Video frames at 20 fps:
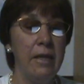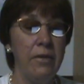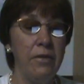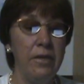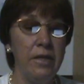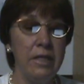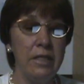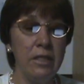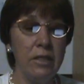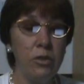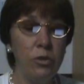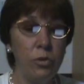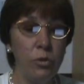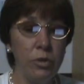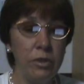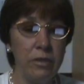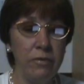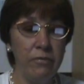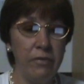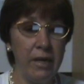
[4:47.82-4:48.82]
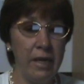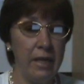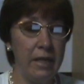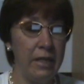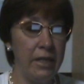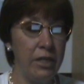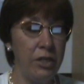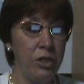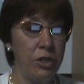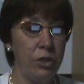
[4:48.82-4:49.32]
This gross
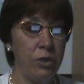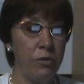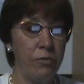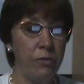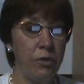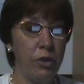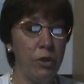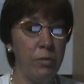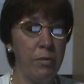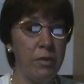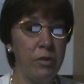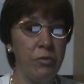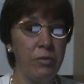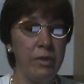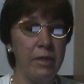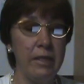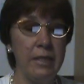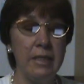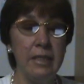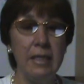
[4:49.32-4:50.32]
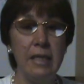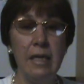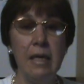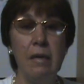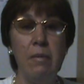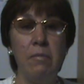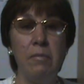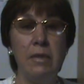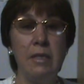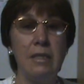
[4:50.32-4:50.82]
violation of human rights
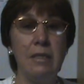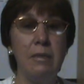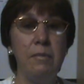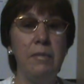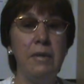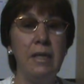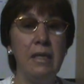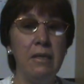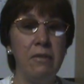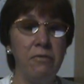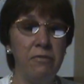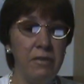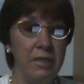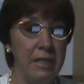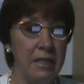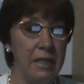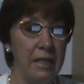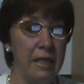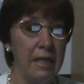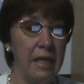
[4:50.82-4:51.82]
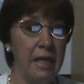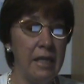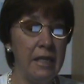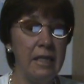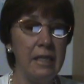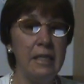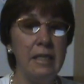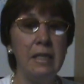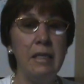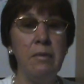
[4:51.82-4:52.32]
must be
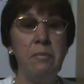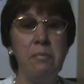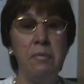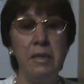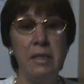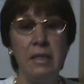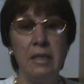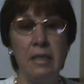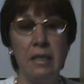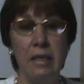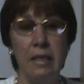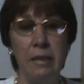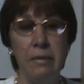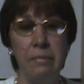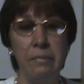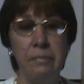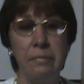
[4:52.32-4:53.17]
investigated immediately.